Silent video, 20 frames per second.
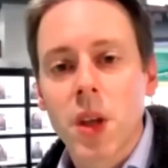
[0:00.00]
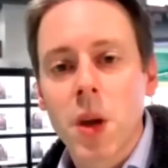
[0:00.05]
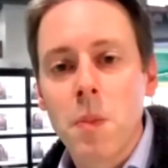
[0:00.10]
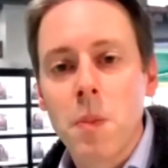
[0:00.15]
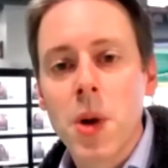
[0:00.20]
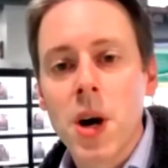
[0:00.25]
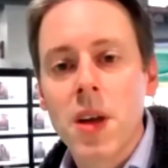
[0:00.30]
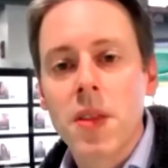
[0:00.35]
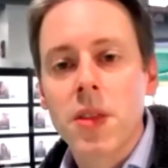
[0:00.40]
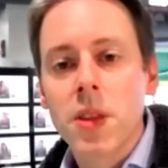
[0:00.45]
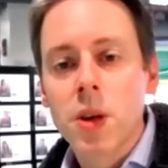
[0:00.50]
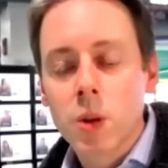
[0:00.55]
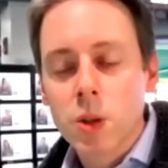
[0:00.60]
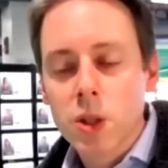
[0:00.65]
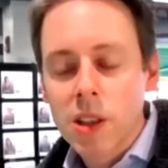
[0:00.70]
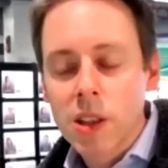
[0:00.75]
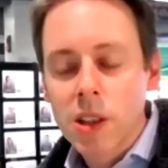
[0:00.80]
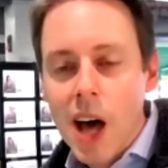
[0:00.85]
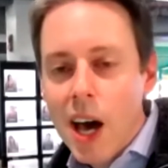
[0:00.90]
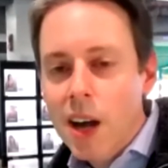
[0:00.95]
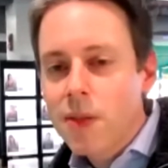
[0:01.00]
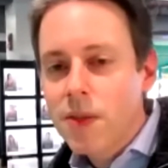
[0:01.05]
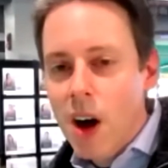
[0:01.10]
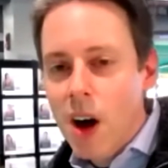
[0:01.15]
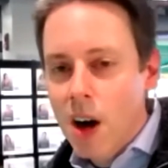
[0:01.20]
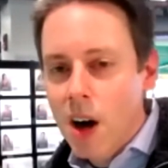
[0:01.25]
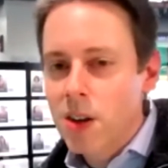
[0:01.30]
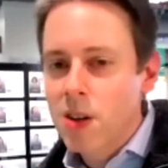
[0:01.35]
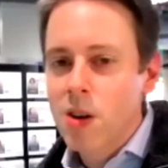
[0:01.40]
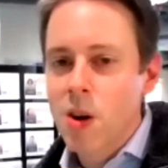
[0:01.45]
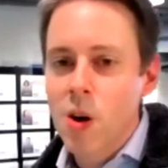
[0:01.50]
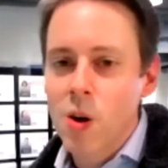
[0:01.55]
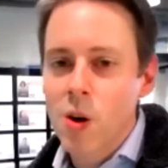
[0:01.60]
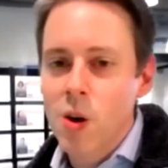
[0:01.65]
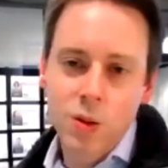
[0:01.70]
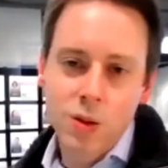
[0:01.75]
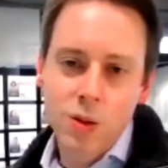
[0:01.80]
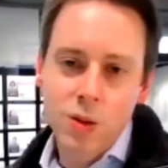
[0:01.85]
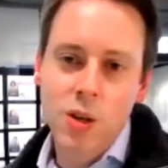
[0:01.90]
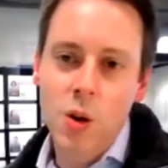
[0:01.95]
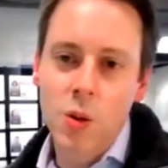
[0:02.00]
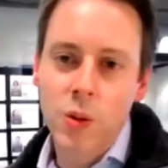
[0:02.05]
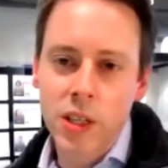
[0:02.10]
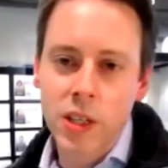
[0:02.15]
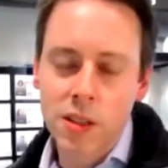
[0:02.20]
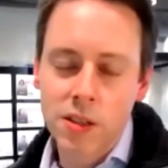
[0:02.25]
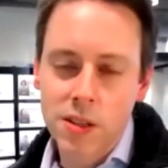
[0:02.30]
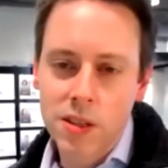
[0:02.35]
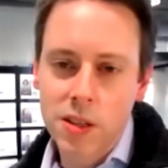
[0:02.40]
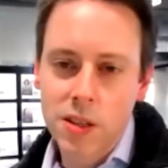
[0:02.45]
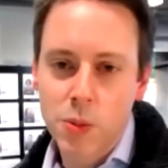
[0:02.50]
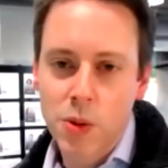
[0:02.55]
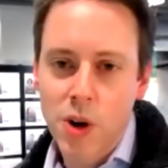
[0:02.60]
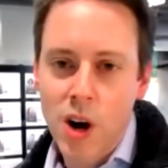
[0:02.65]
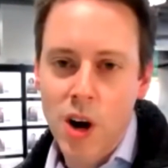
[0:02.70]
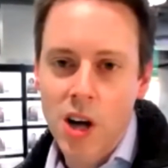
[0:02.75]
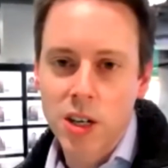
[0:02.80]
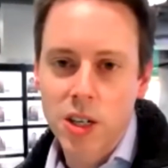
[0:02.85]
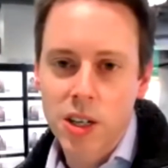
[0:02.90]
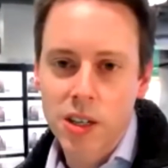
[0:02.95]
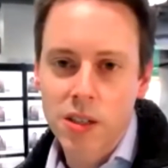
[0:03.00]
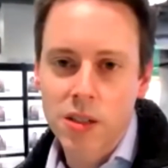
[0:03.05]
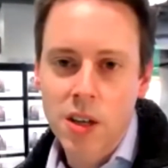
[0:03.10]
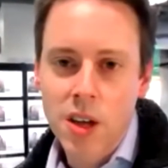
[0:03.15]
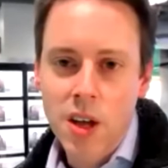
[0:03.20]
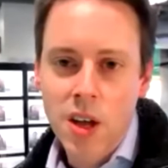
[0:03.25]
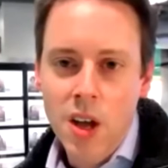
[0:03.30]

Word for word: But there was a lot of unknowns going into this project.